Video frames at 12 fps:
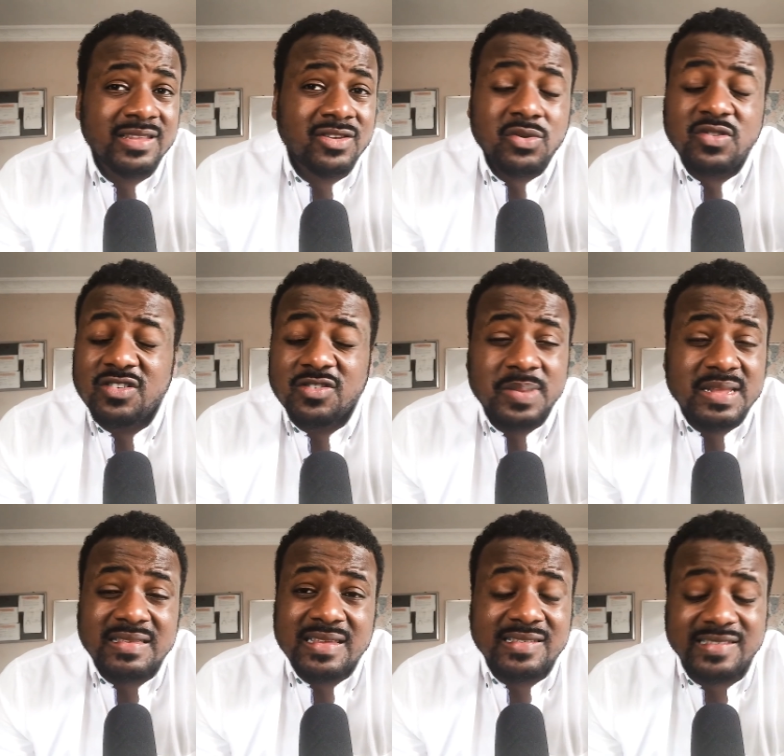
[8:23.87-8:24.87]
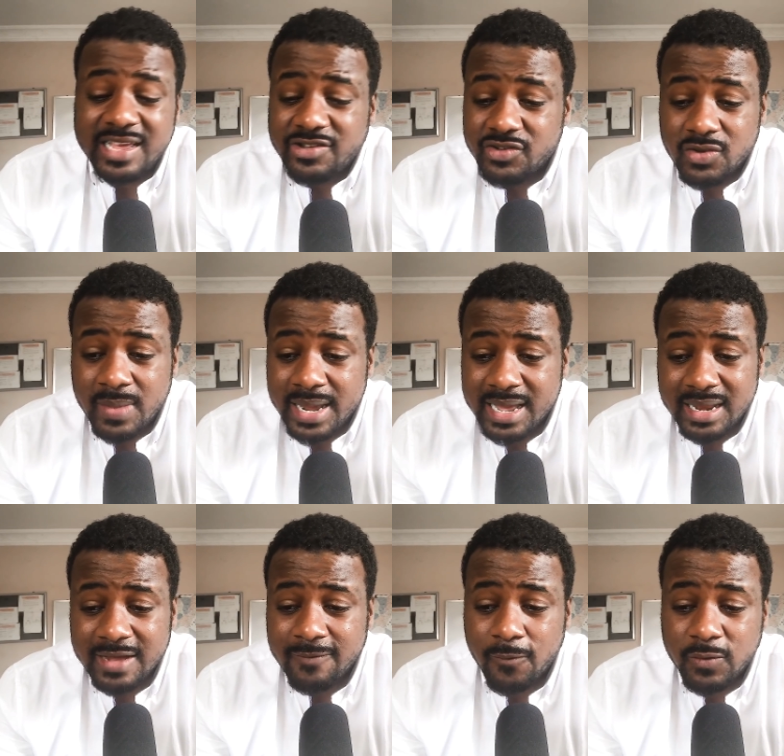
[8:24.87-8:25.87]
dude's just been sensational, man. He had
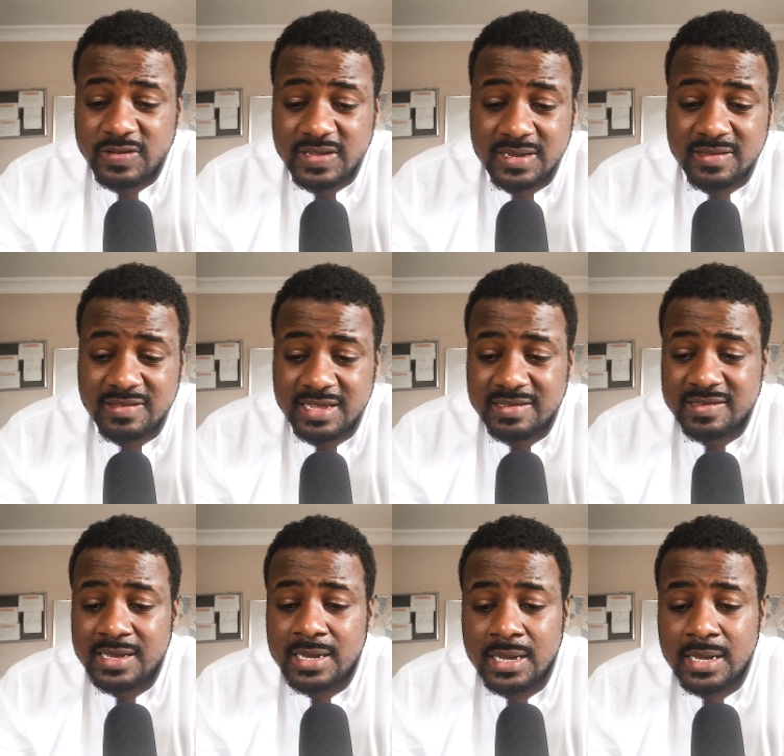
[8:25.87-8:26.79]
like 14 and 6